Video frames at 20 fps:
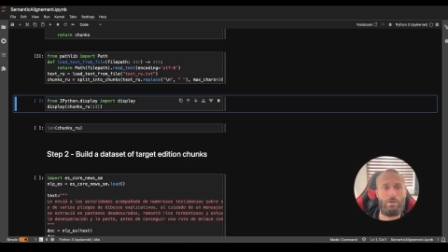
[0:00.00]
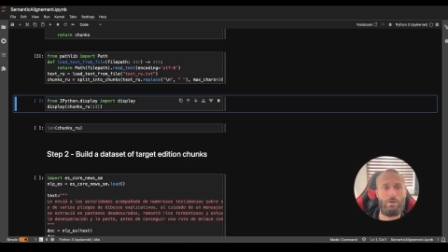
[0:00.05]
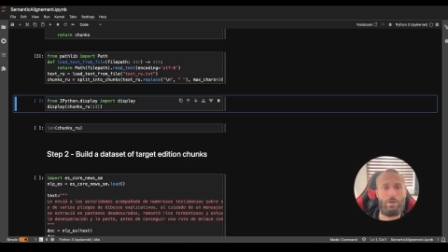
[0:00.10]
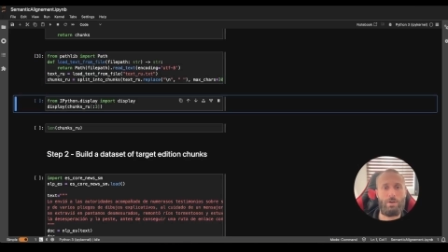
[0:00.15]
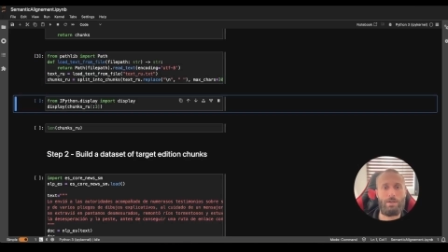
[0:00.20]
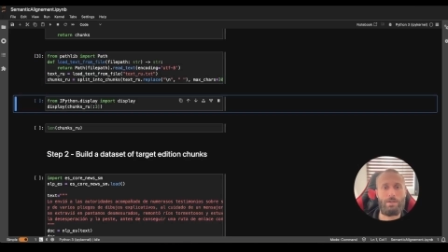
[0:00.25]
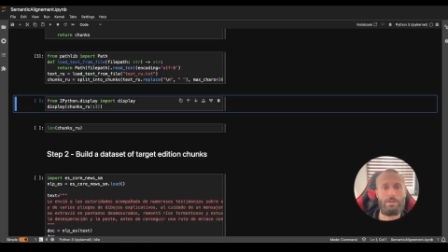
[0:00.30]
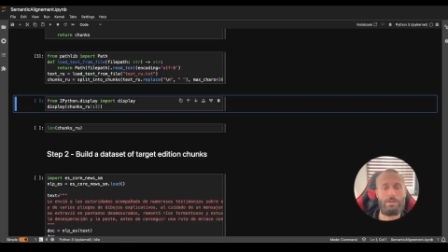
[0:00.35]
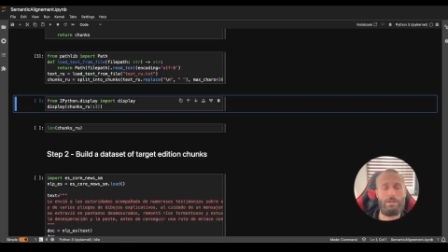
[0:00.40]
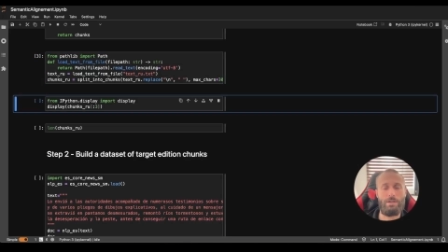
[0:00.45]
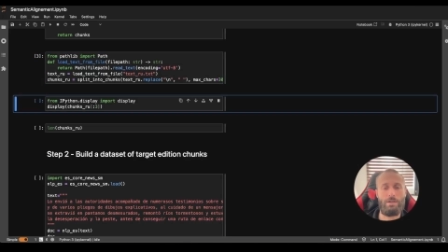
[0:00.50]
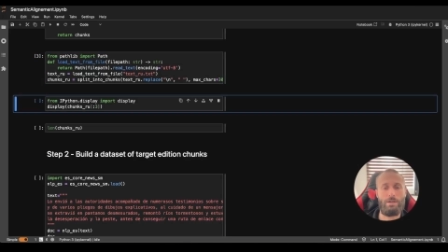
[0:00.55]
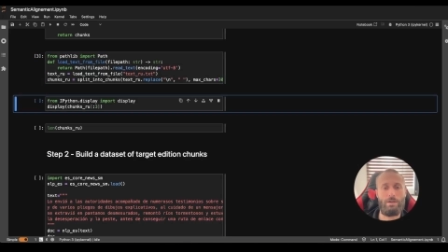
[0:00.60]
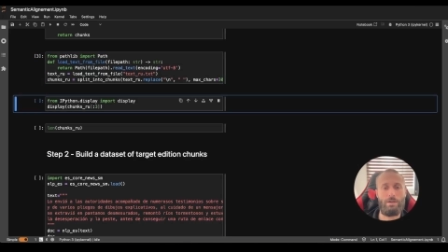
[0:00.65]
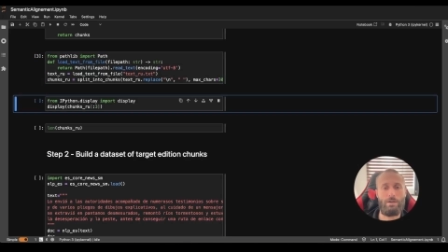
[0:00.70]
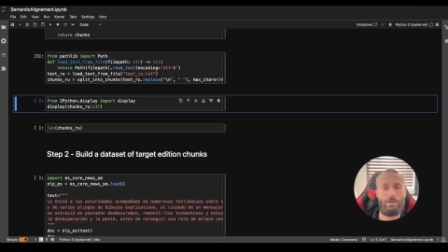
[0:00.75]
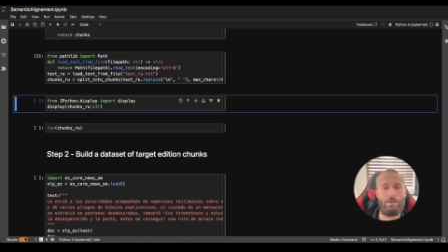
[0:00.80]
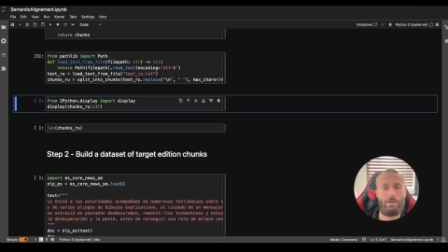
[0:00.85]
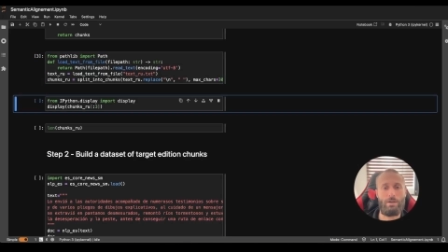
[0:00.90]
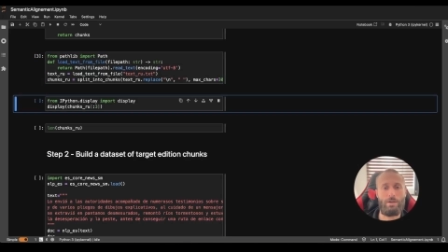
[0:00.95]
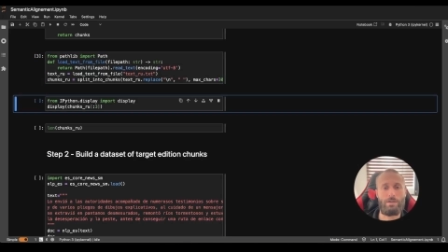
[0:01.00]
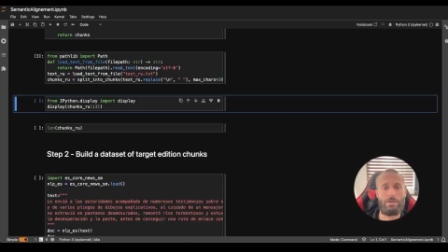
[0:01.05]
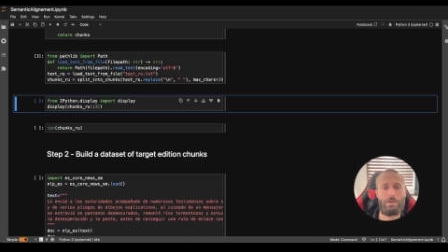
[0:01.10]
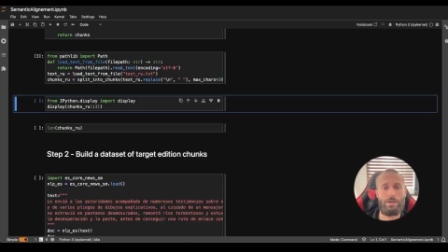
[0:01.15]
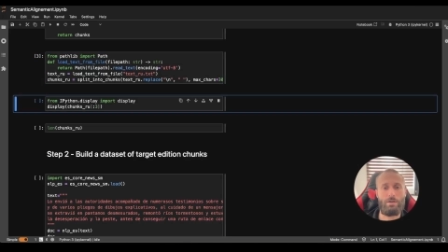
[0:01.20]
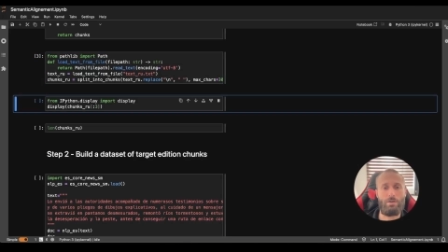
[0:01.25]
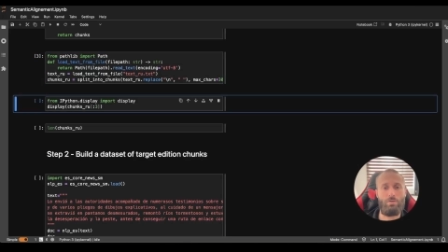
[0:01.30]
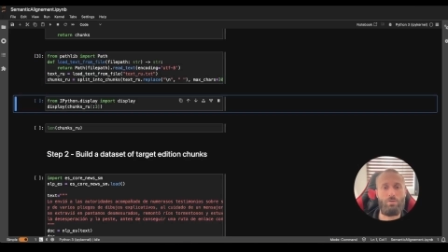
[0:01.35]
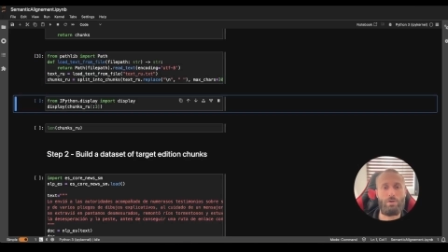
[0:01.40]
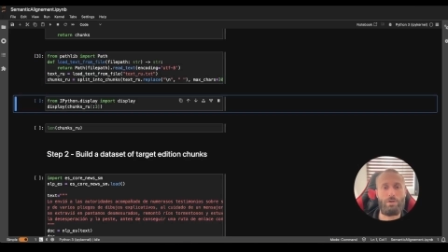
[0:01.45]
Let's see, let's
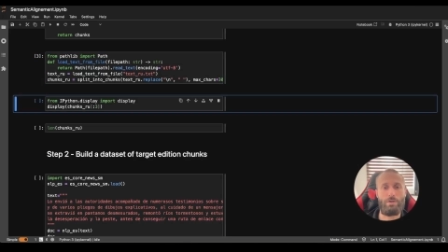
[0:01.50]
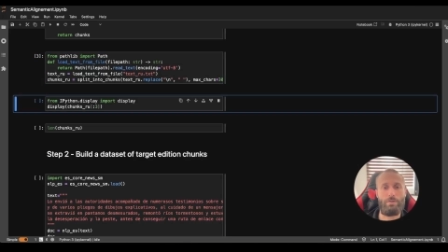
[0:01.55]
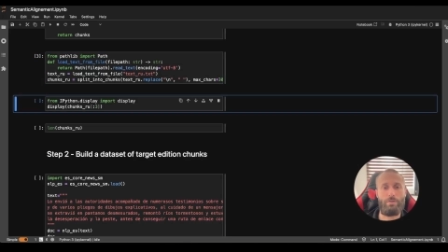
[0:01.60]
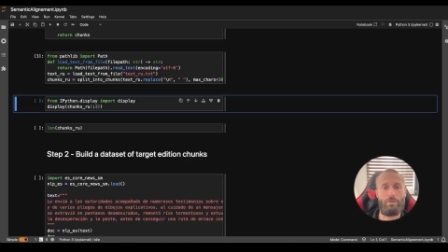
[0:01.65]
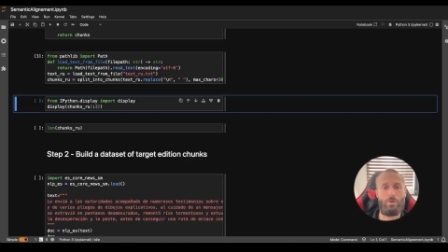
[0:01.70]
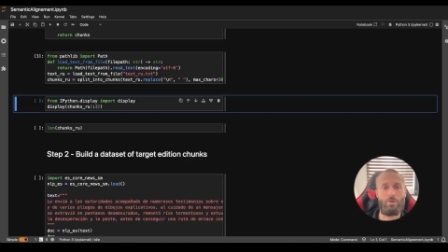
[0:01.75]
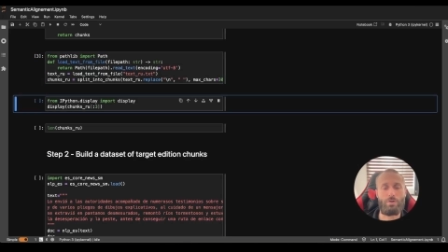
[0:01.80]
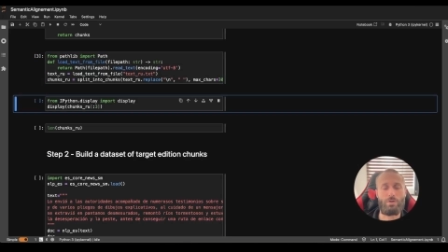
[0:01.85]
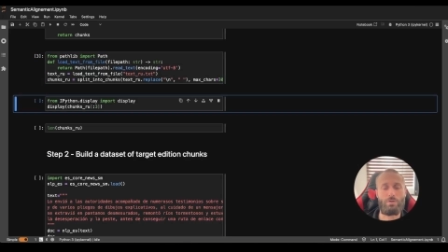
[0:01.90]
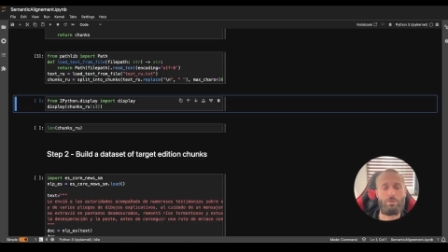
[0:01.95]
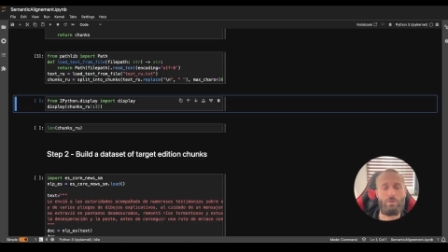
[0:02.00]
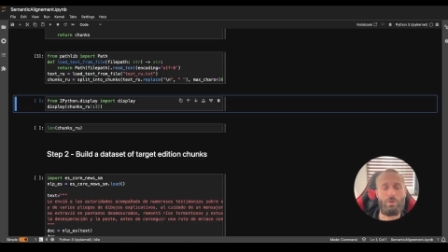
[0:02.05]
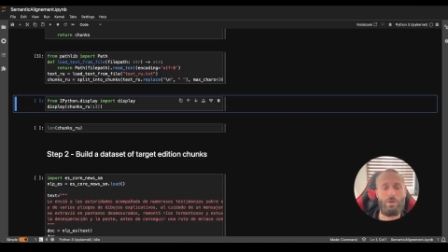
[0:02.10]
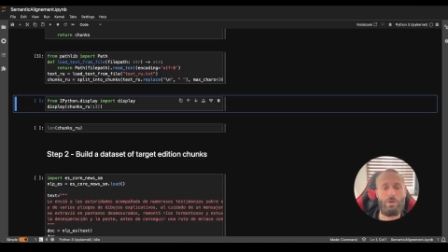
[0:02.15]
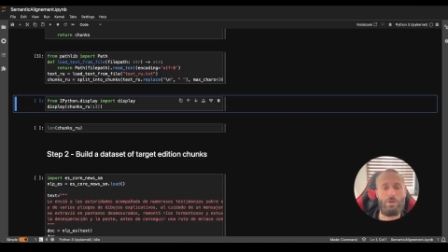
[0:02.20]
take a look at the first three